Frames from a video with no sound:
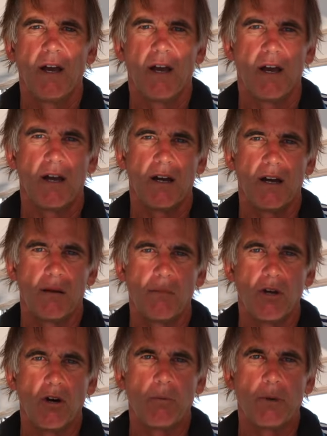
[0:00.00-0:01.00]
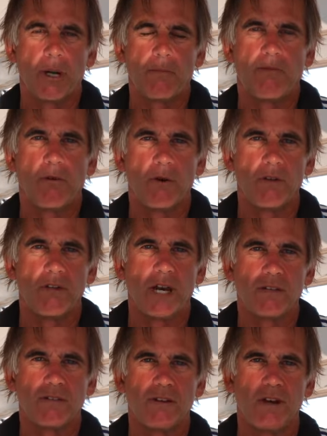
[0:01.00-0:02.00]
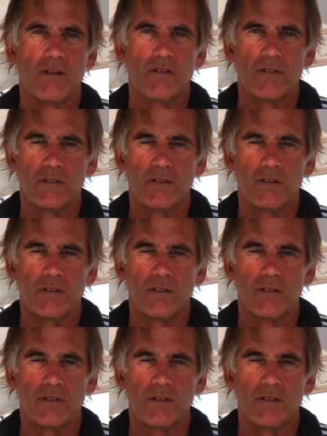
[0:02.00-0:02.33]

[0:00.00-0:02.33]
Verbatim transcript: Uh, I'm going to open up for you downstairs.